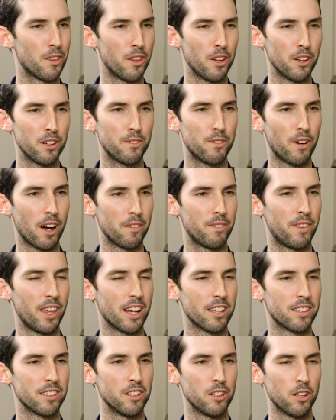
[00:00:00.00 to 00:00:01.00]
thirty-five
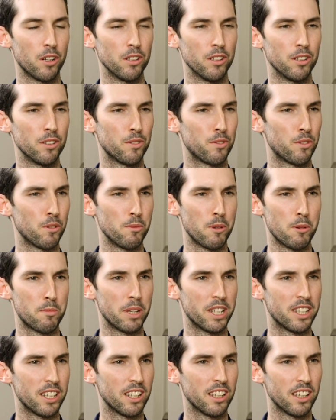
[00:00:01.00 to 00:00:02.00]
thousand dollars from a
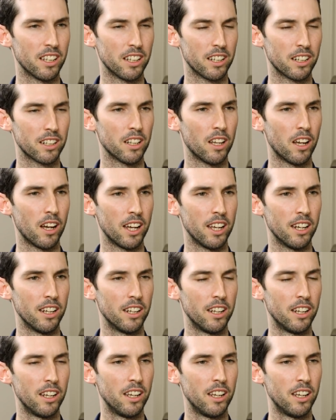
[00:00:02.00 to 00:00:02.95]
particular client.